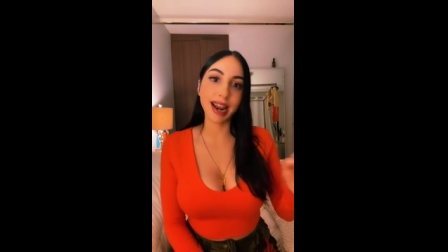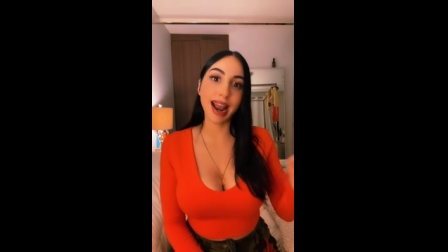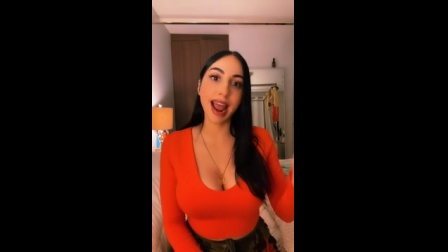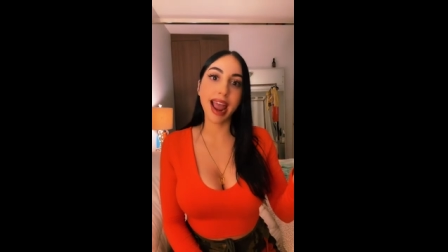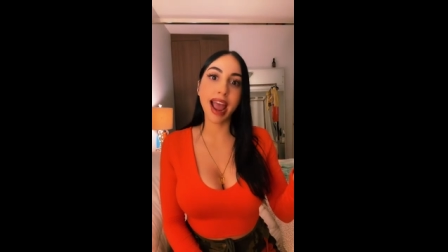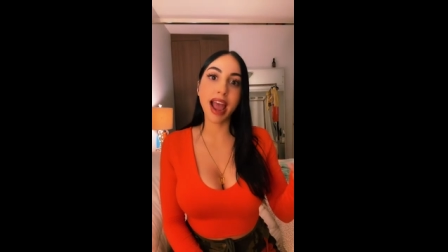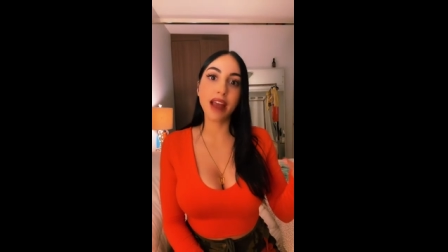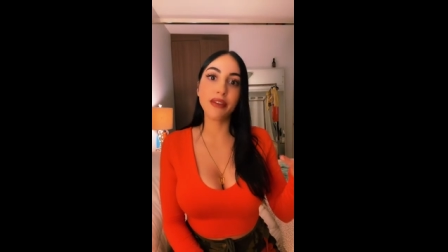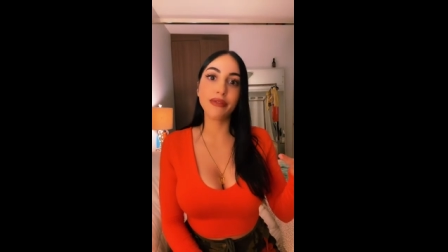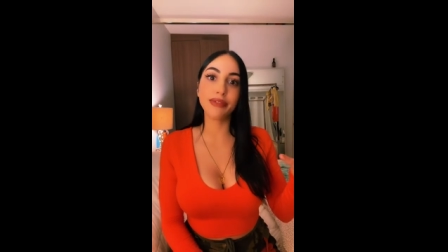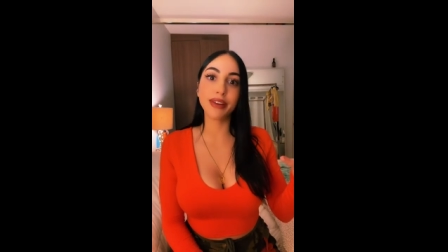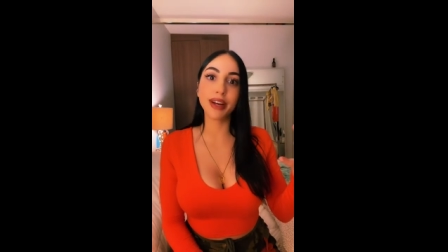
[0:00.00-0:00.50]
and I
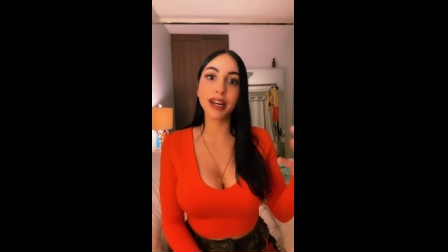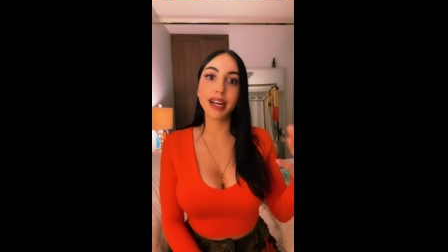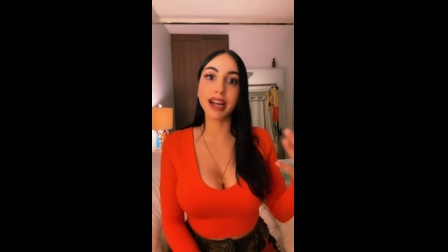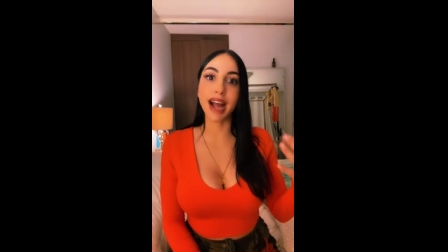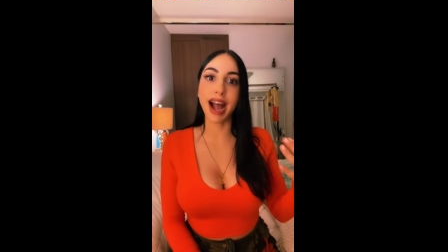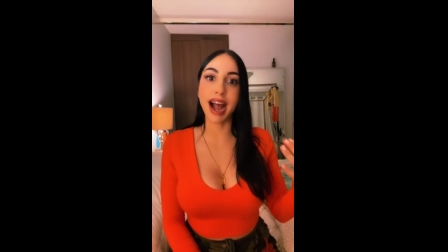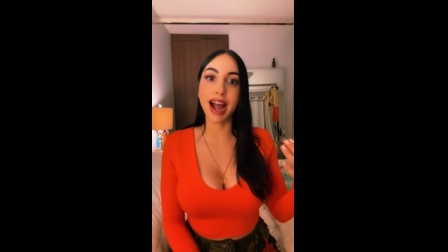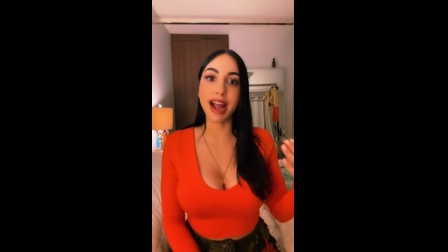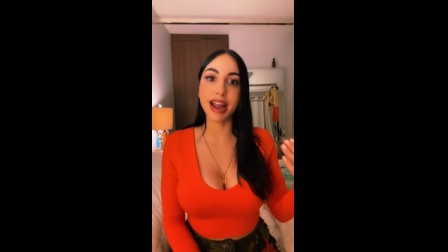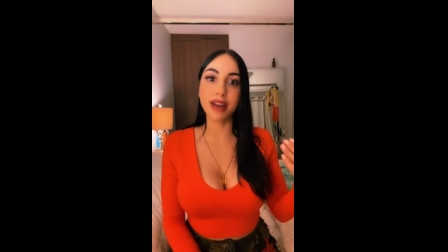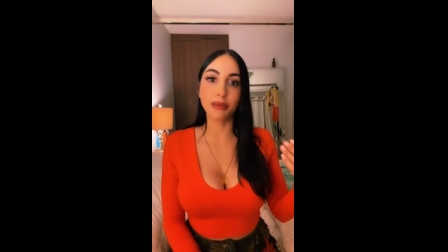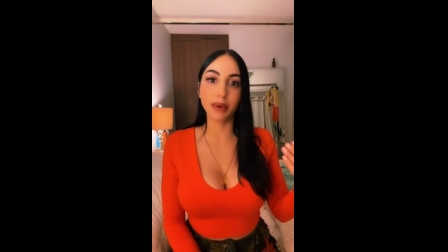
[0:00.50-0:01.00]
had
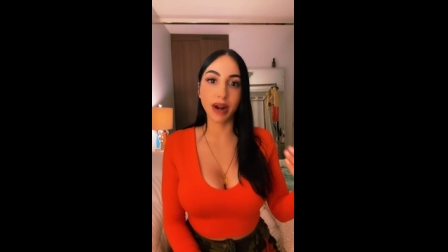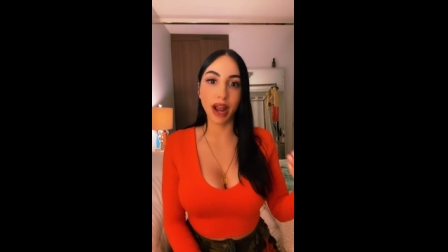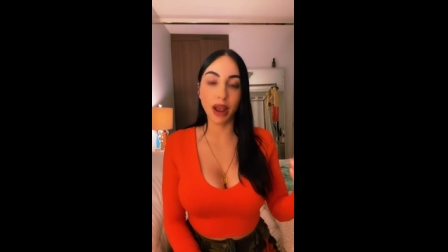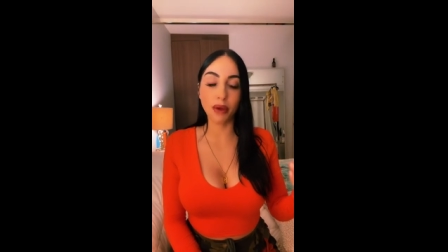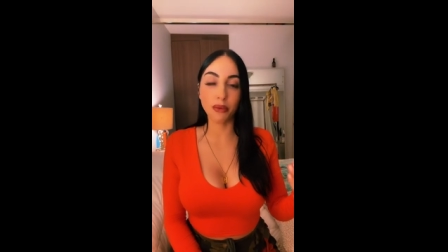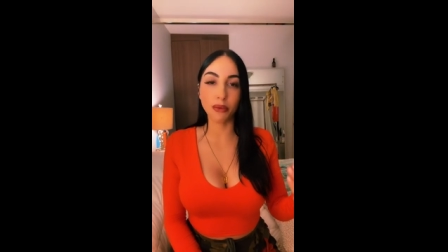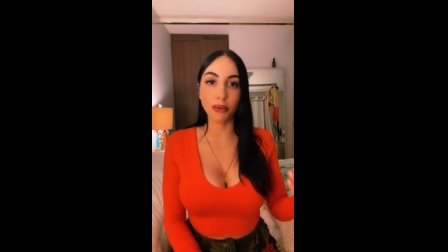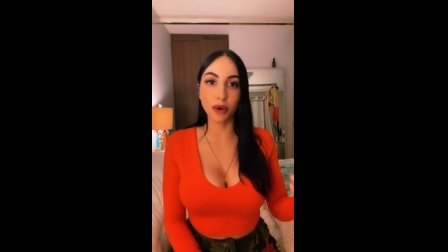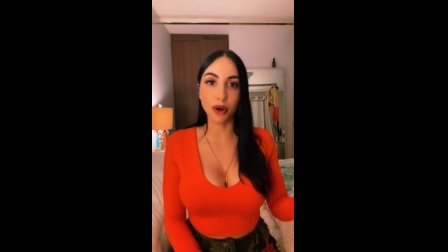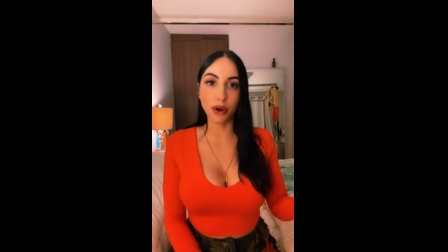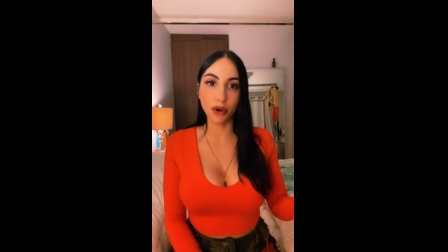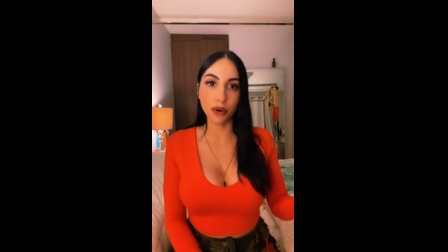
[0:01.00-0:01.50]
forgotten what I
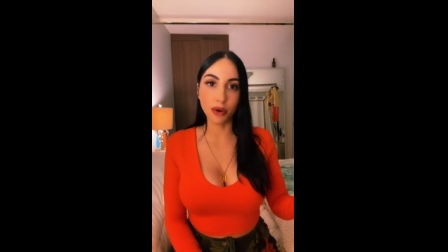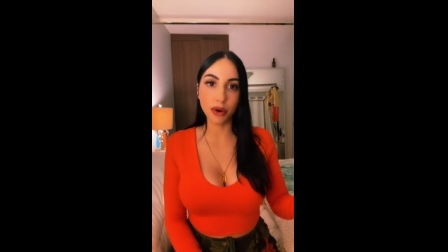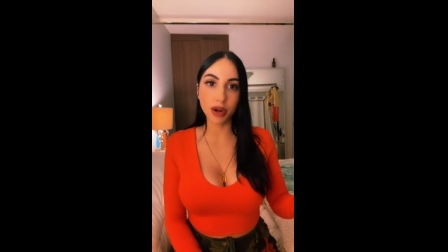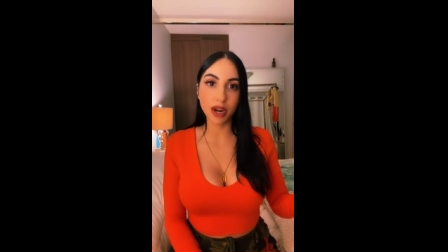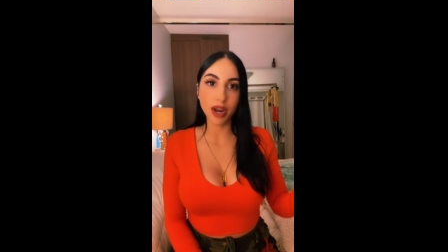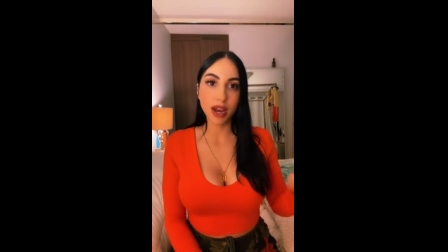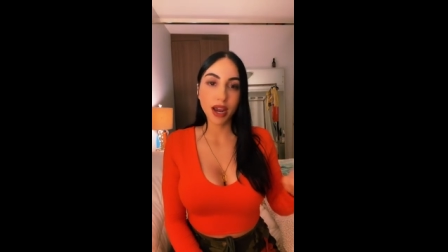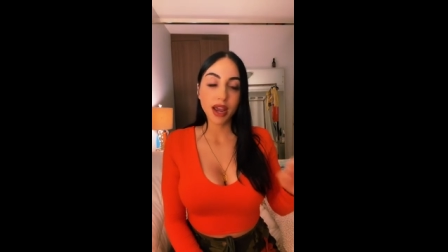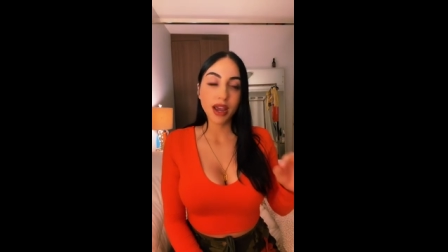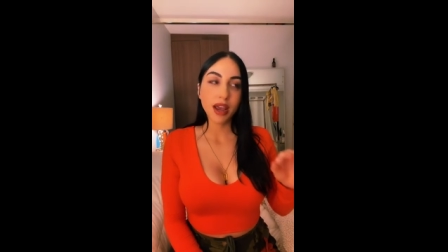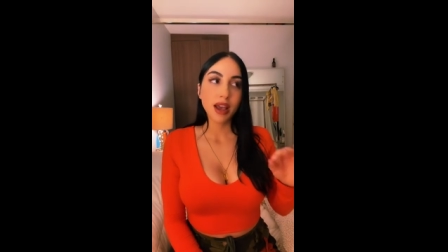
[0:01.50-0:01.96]
wrote.